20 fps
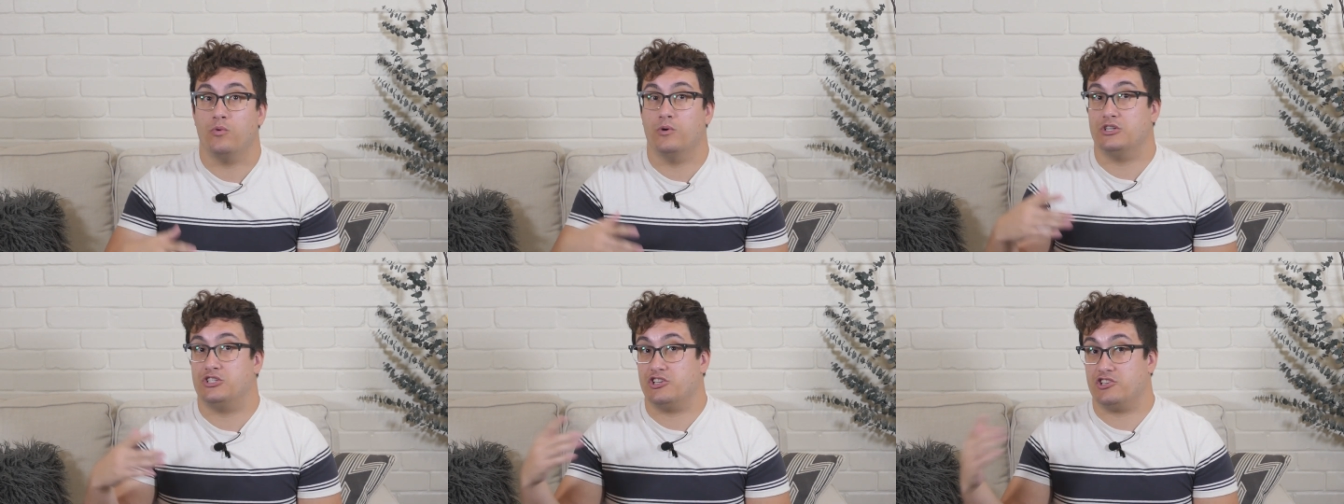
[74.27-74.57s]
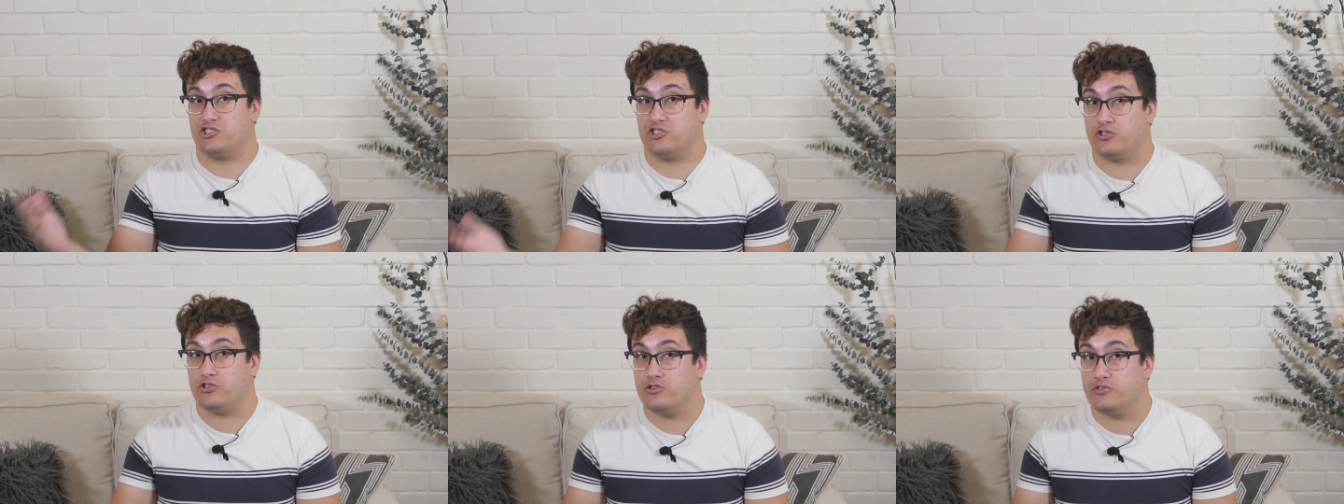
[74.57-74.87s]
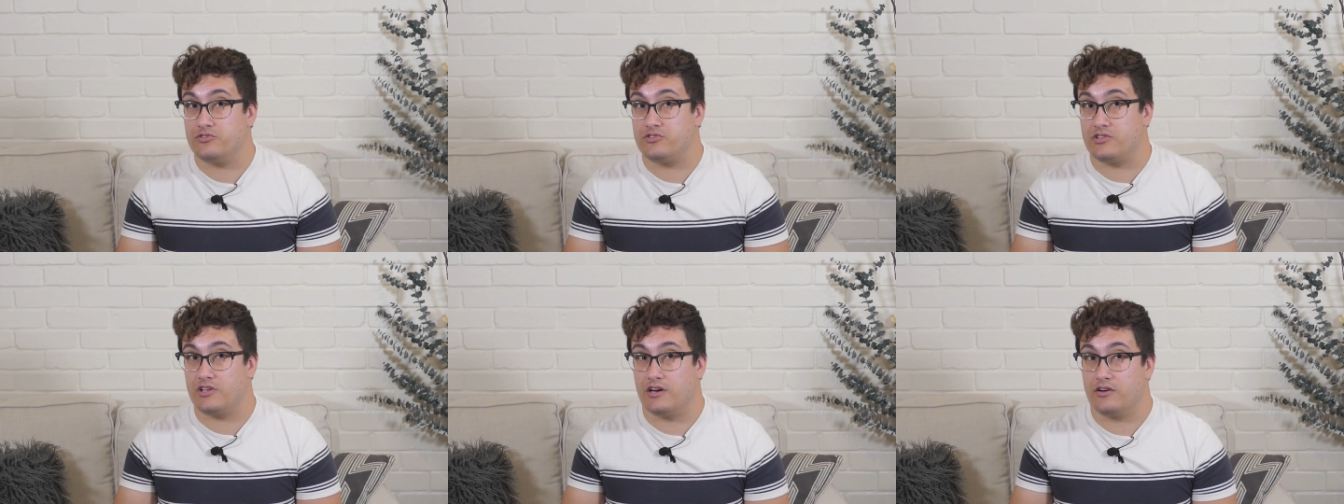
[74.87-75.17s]
which
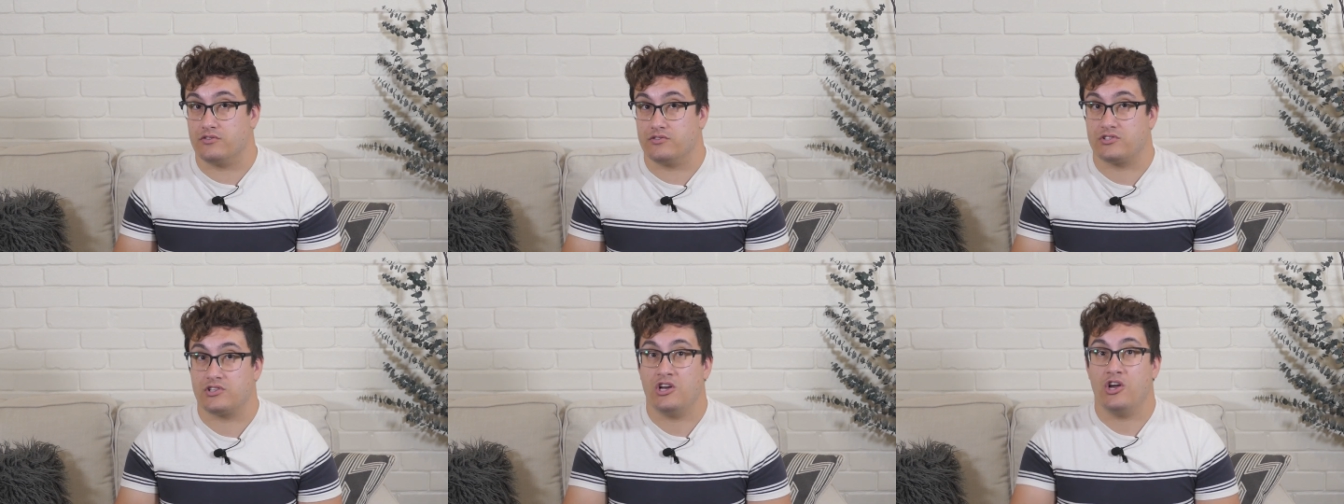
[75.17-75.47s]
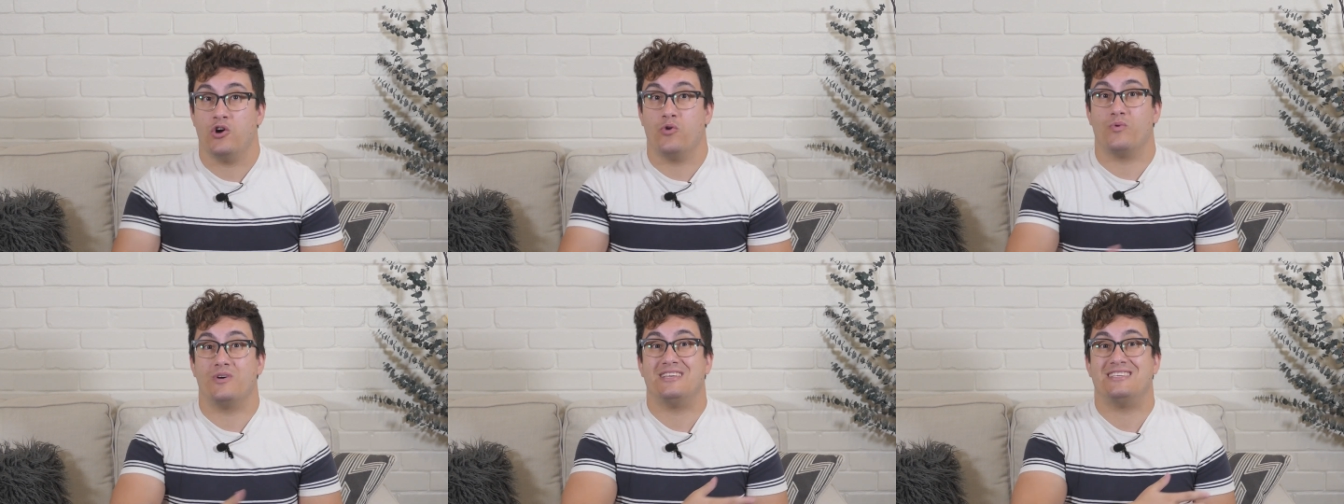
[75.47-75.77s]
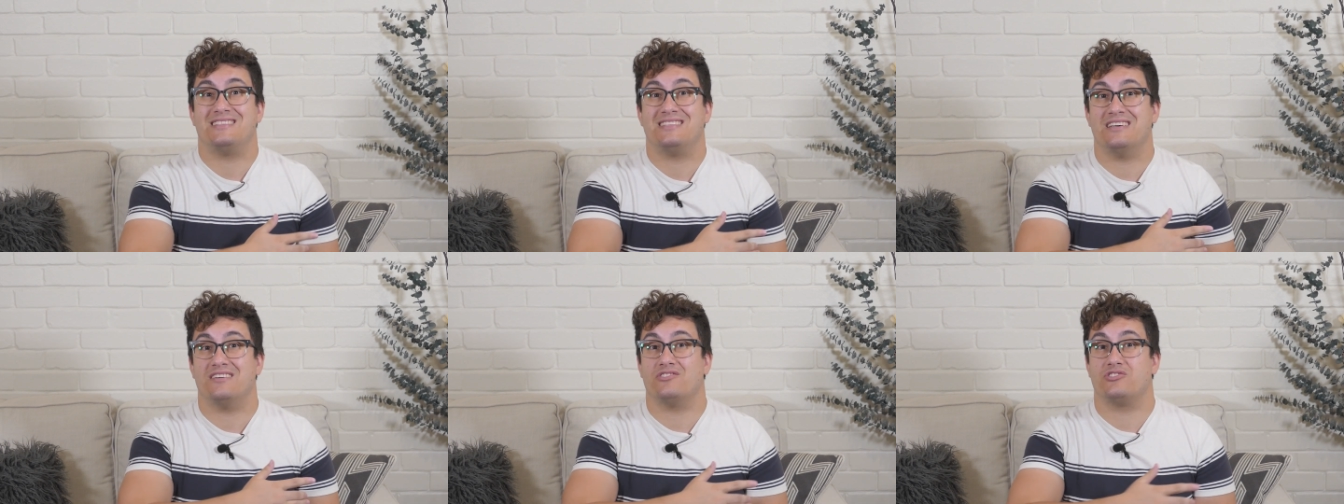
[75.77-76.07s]
excludes those,
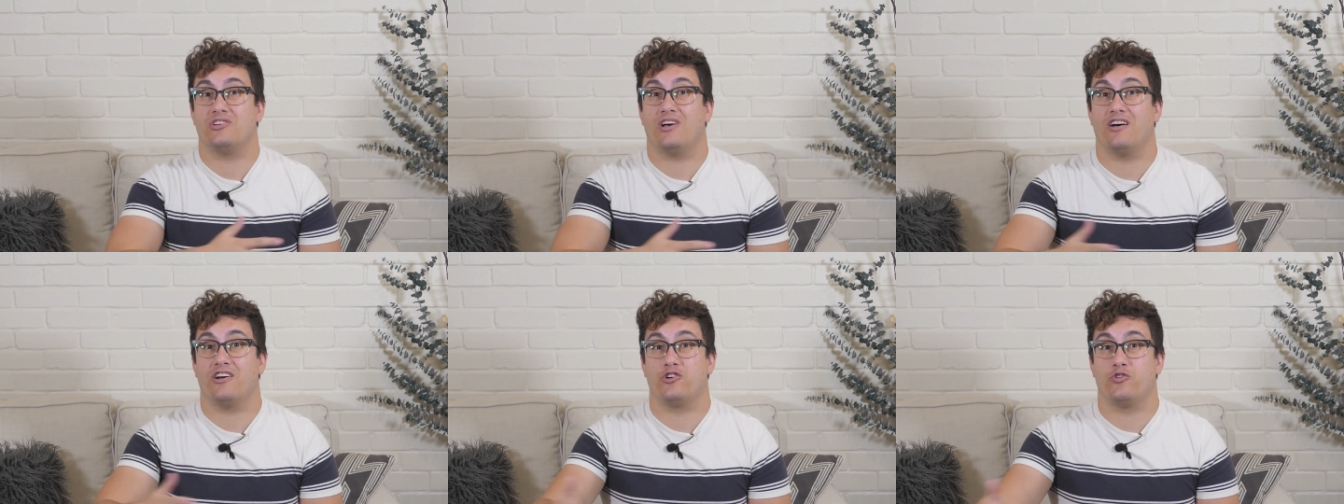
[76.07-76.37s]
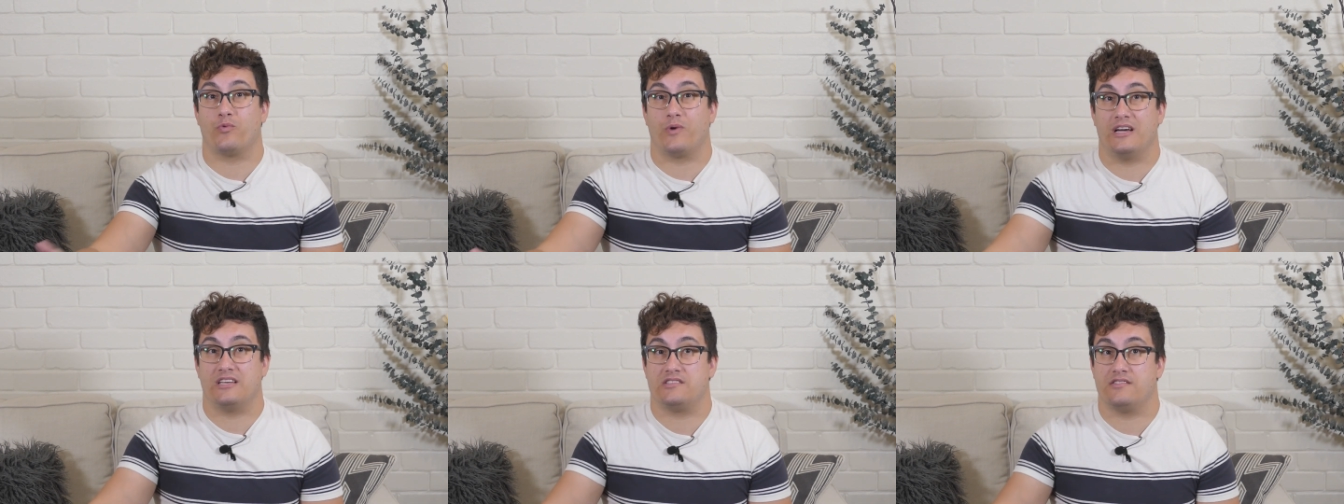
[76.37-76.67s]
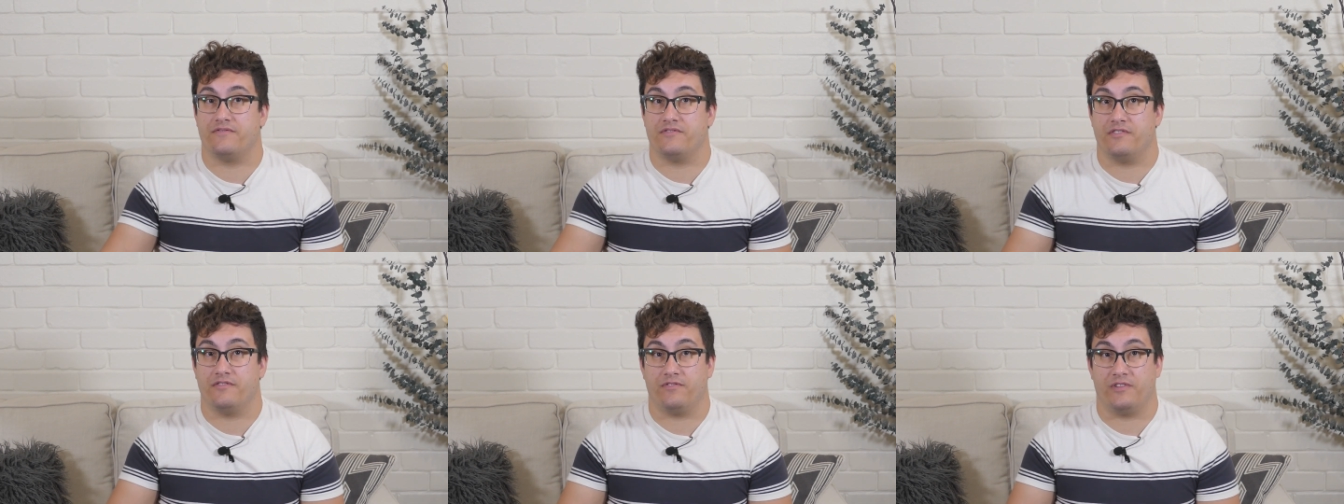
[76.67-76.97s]
we still saw
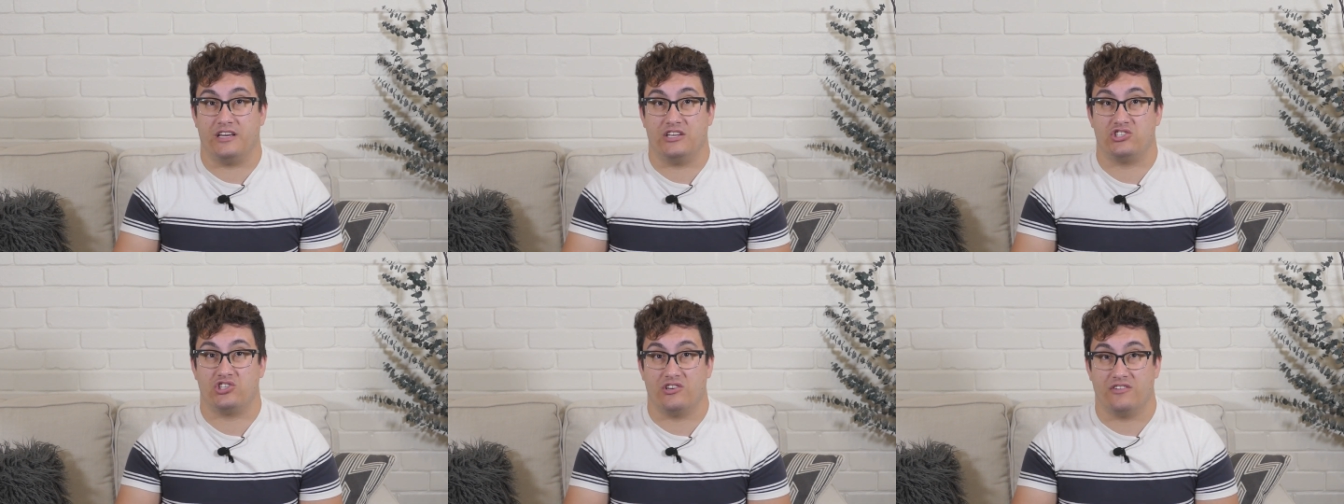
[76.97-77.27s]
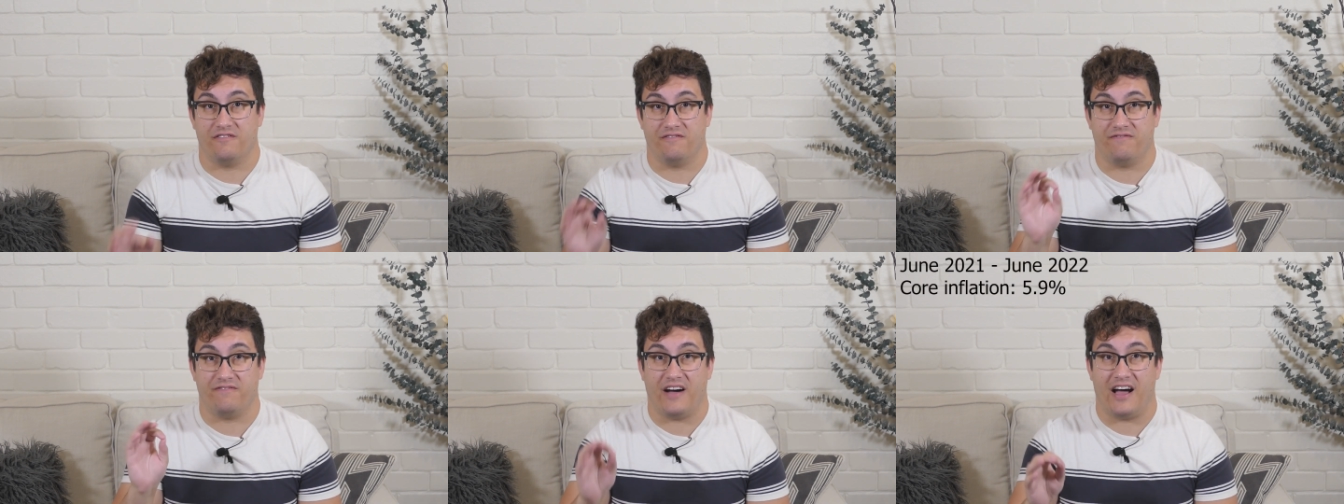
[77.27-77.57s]
aggressive inflation of